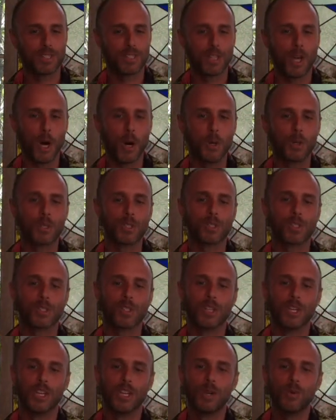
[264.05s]
And the
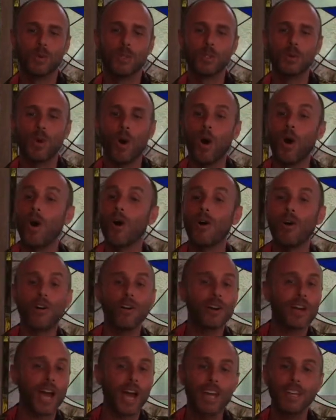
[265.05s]
hosts would do
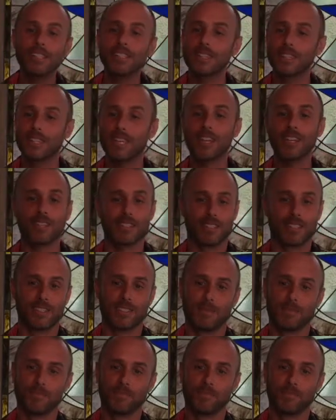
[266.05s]
all kinds of things